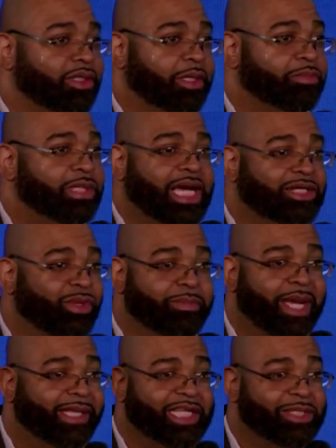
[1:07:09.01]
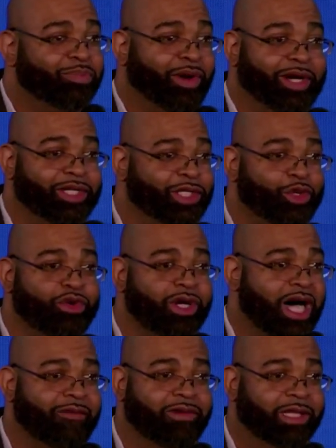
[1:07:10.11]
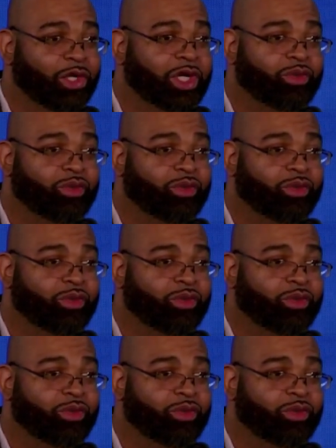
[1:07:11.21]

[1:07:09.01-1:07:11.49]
Sometimes we make these prayers too convoluted,